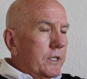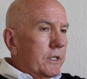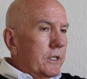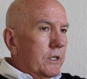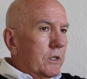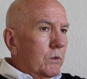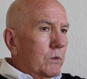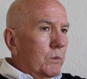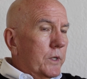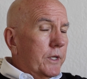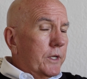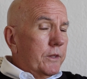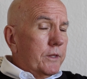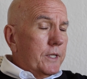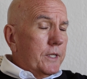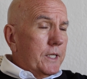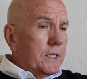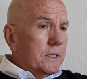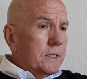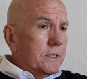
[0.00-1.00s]
One of the
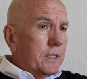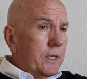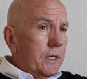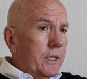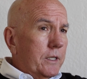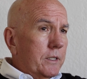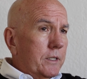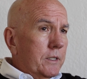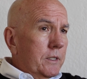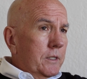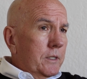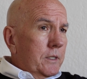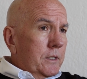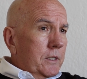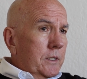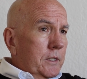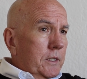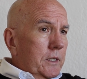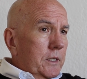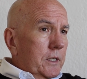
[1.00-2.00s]
things that
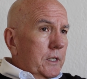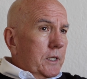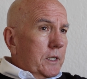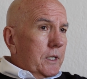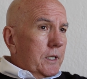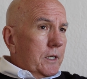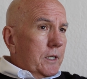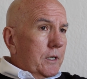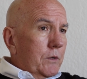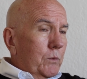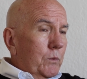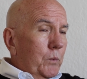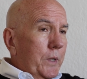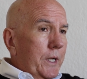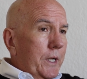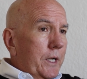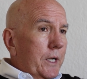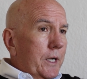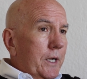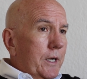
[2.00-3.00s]

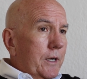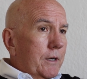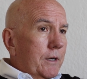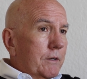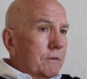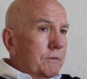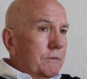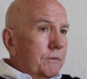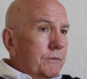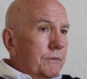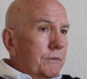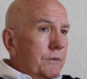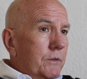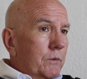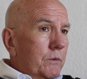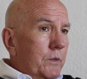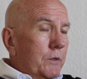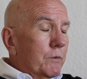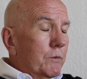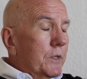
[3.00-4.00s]

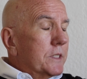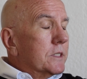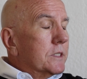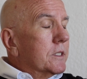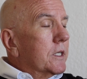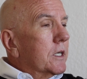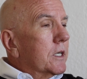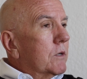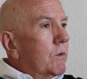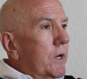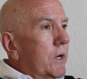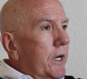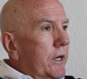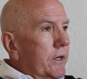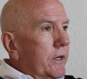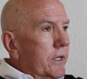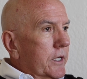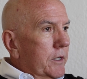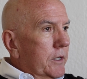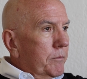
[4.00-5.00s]
we've recently acquired
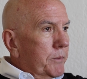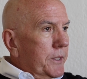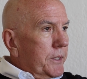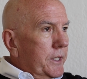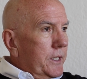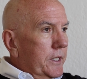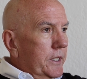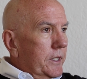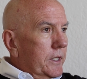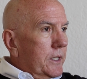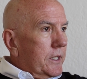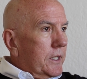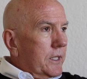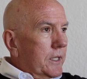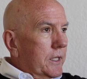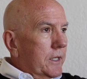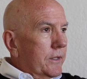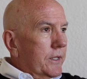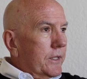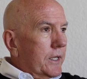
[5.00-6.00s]
a company
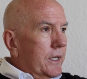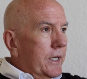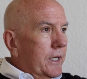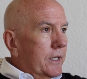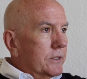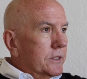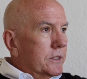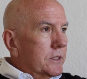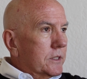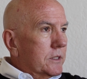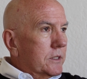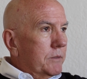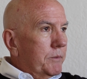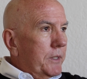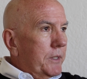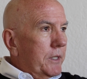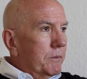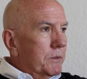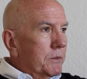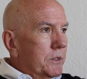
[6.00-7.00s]
that allows us to
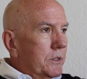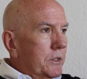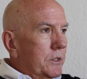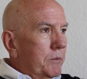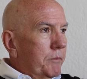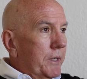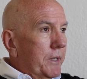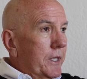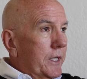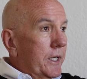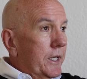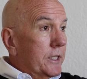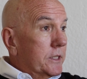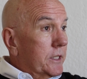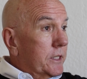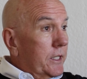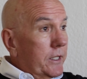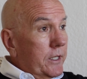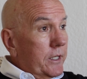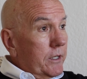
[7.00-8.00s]
be able to do medication
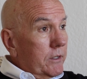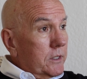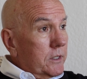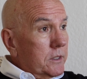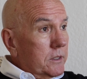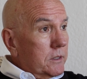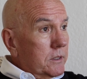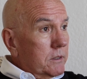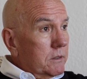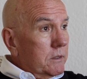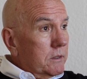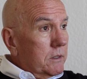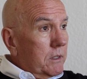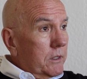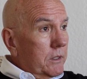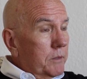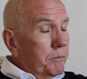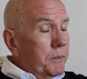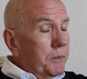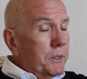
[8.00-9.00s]
adherence
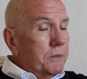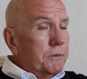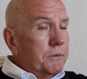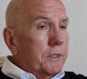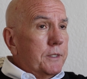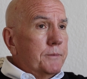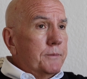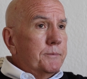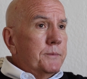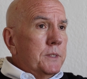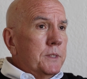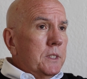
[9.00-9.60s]
called the PillDrill.